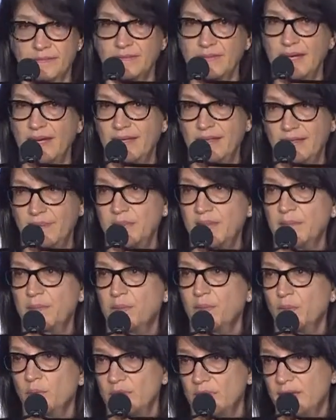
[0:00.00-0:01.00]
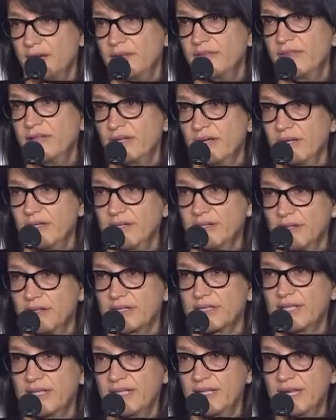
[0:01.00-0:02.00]
And the people would love the
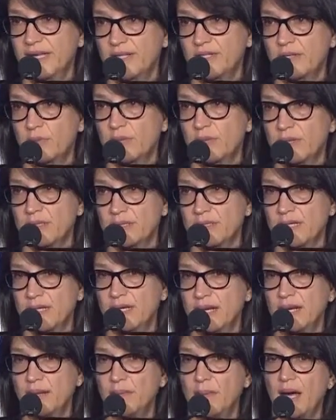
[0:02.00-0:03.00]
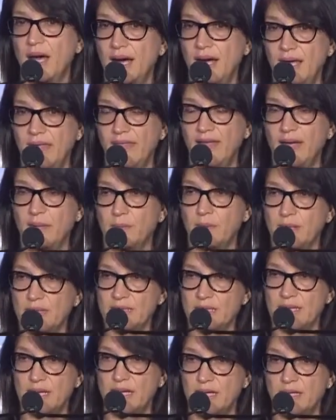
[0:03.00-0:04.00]
dark-skinned Haitian president. And behind that
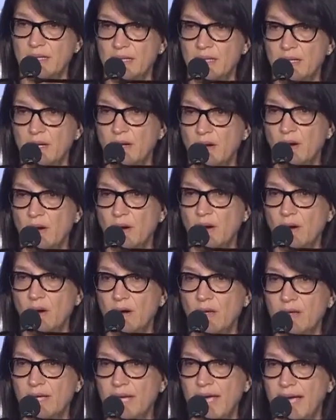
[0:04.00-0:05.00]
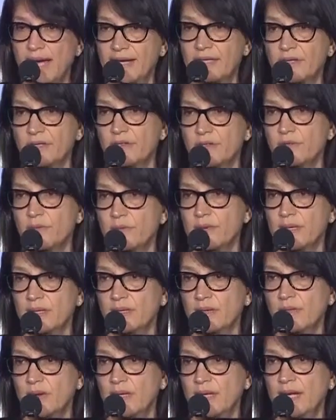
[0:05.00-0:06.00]
president, all the actors who really
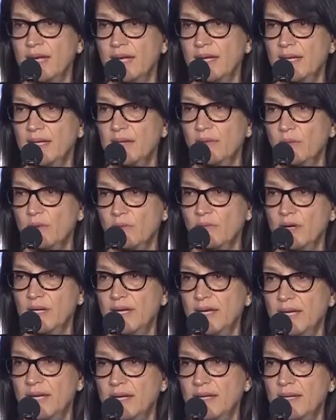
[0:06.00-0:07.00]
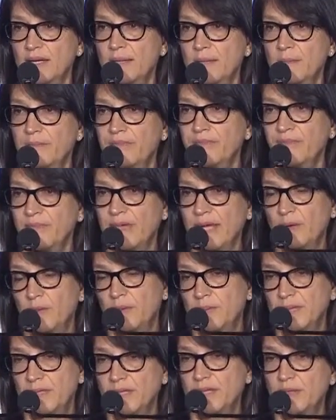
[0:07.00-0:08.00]
run Haiti would run Haiti. That would
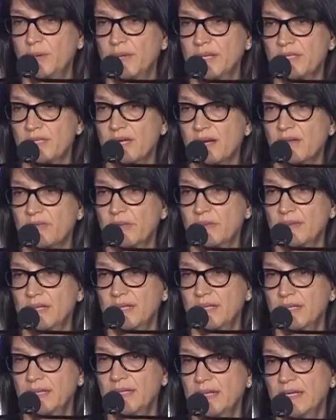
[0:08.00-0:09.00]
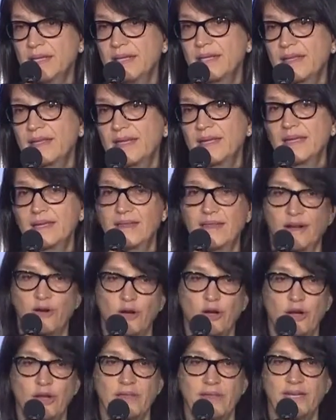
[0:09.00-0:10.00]
be the U S government, the, they're
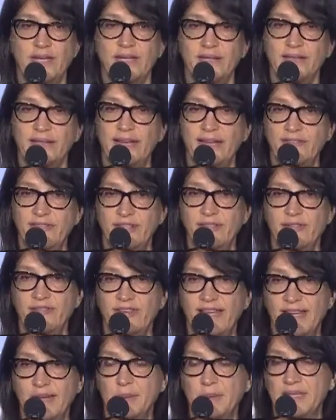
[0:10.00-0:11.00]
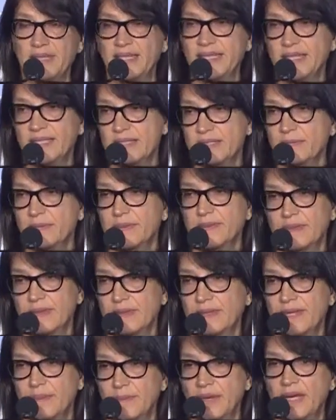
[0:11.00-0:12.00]
called the eleven families, but
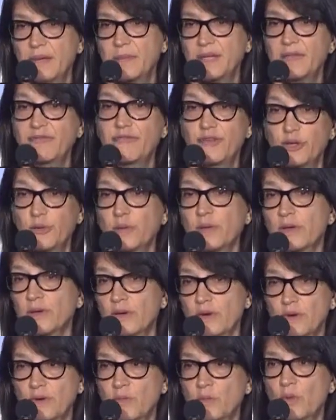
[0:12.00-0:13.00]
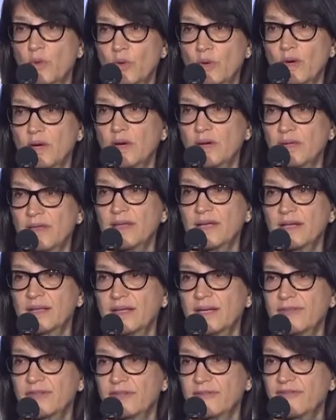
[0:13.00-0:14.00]
they may be fewer or more than
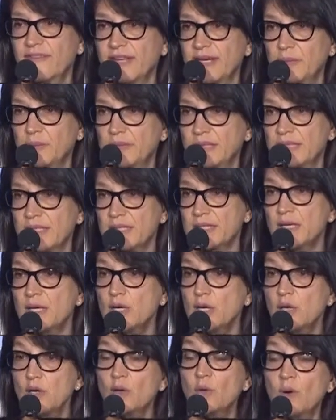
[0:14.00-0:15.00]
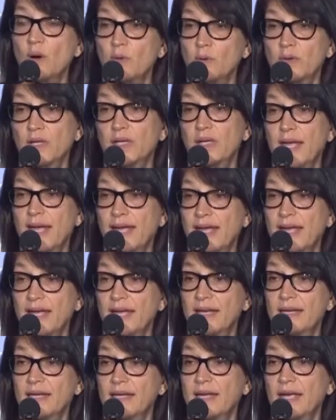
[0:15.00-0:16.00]
eleven families, who own the
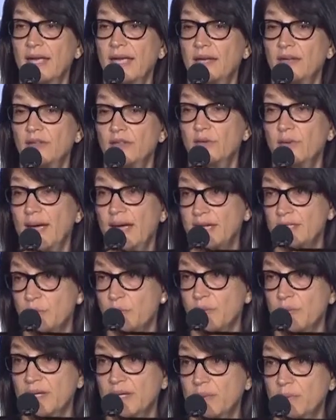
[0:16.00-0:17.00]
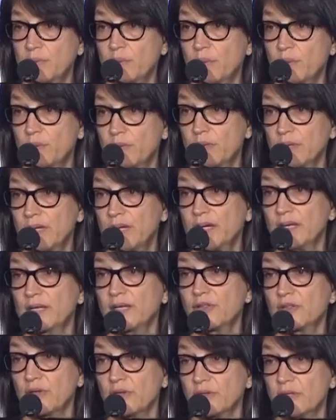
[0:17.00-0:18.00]
land and do export, import, and
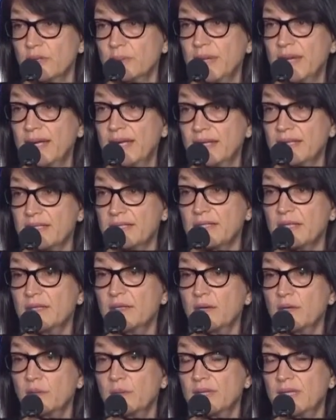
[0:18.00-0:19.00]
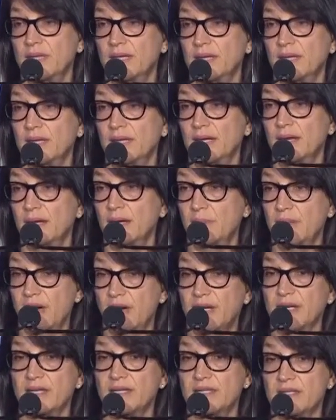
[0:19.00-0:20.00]
control the banks, along with the
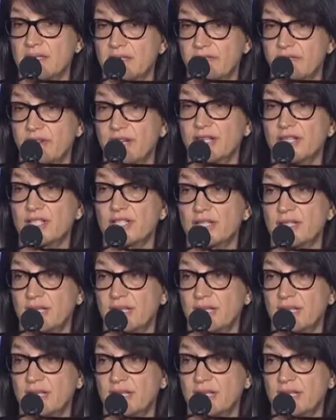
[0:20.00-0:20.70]
Americans, the French, the